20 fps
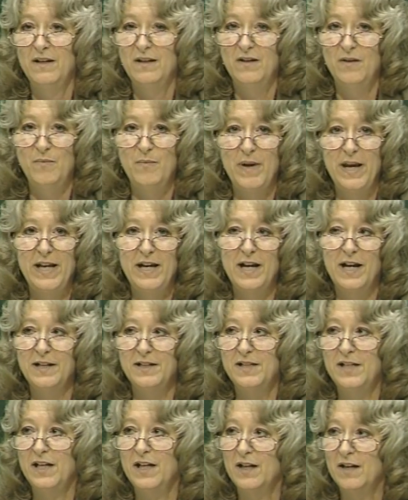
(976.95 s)
the main
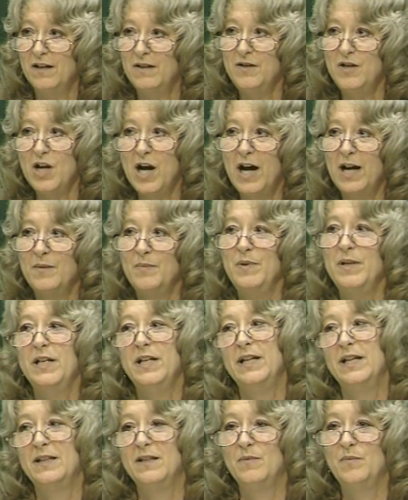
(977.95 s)
idea not
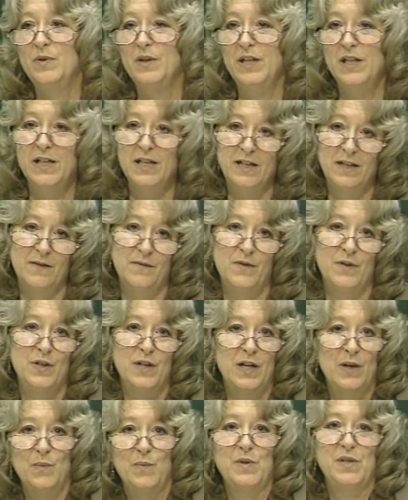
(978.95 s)
being at the beginning of a
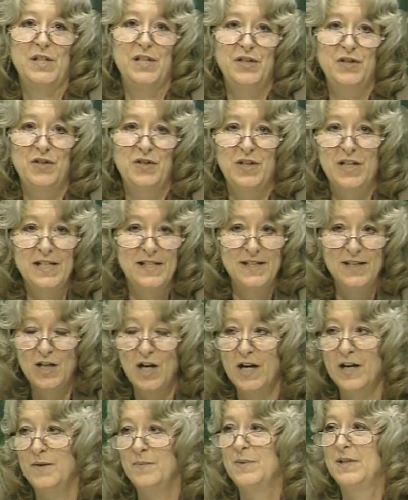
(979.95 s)
composition is
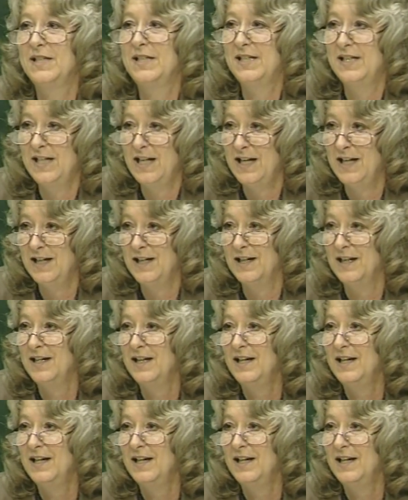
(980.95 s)
not a mistake,